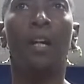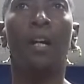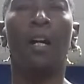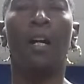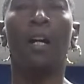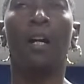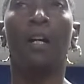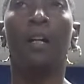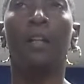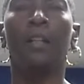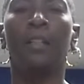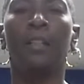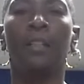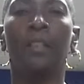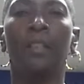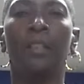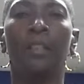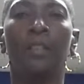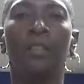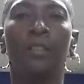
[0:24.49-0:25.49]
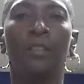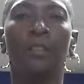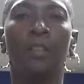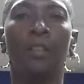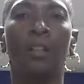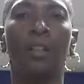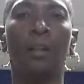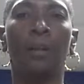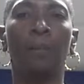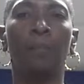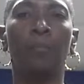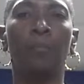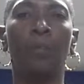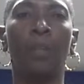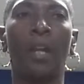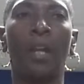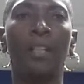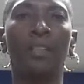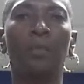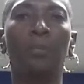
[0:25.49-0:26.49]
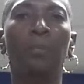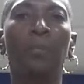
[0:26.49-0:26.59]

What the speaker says: has